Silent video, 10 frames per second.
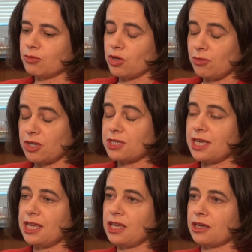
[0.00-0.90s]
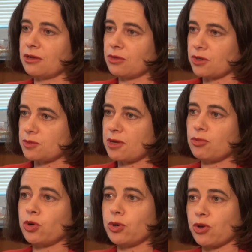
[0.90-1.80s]
community here, those
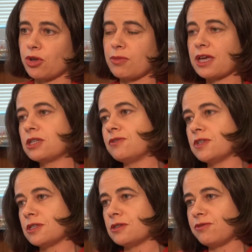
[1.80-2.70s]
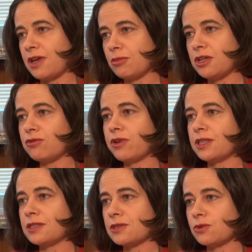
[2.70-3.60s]
people who are going back to visit family and
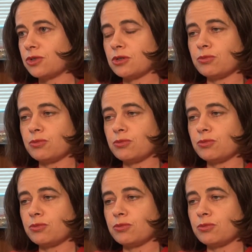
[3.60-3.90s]
friends or to